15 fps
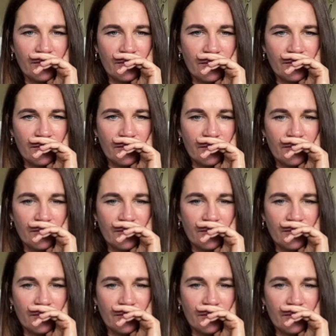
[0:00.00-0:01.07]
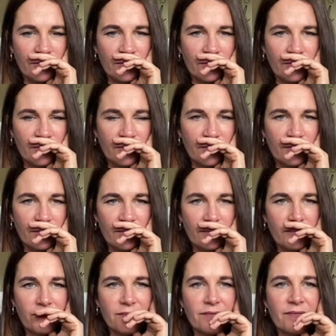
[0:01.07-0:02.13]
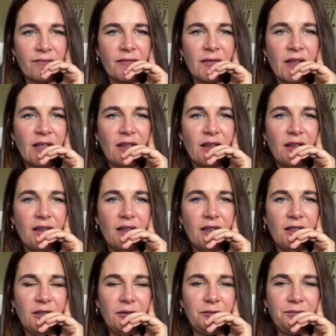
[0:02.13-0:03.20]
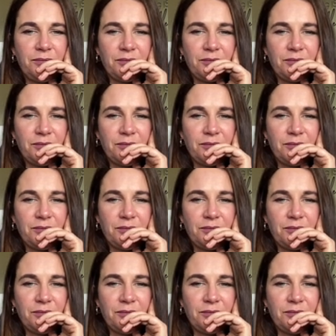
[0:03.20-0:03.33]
[no speech]